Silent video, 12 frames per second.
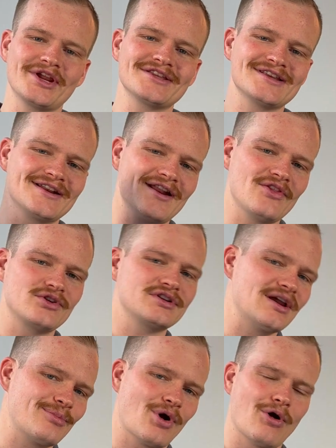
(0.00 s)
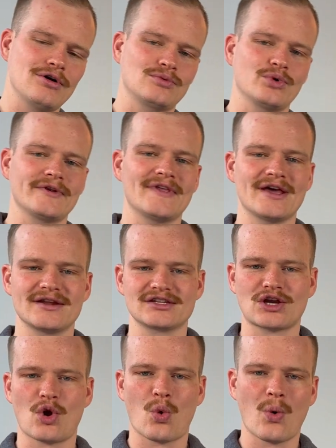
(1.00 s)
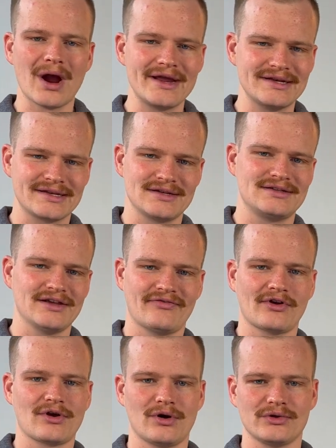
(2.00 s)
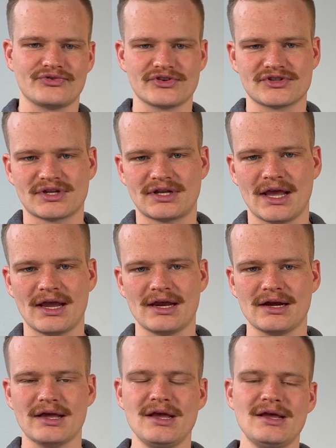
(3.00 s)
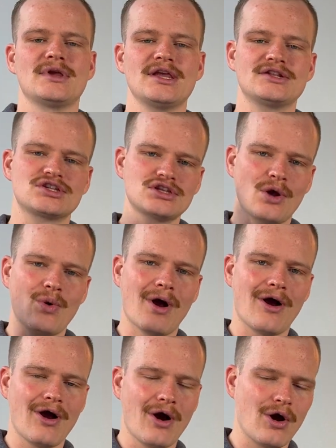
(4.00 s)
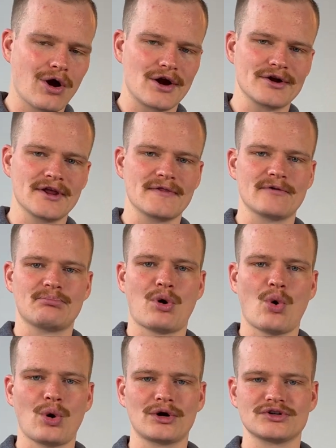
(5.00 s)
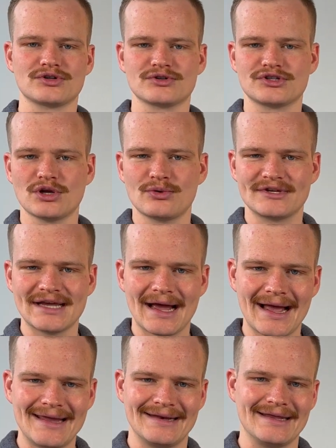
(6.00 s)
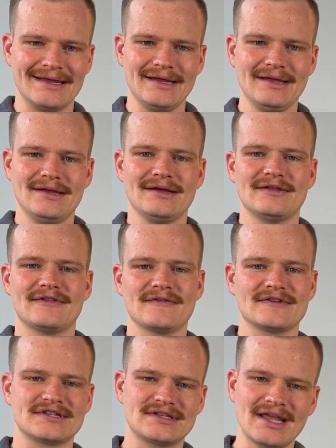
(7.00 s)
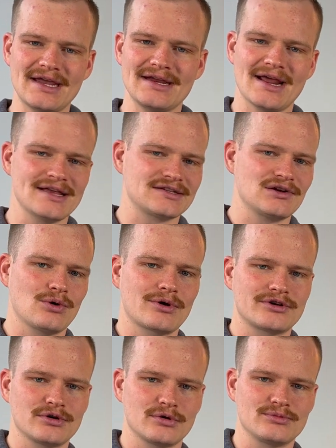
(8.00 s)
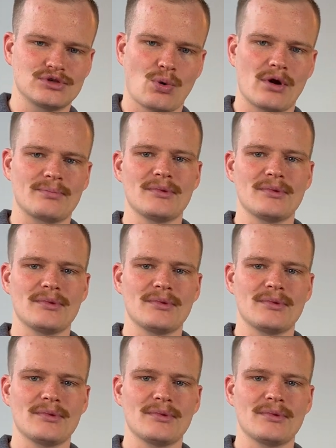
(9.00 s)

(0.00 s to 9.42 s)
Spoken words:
is another type of hardwood that is quite difficult to stain. It's so hard and the pores are so tiny that the stain has nowhere to absorb.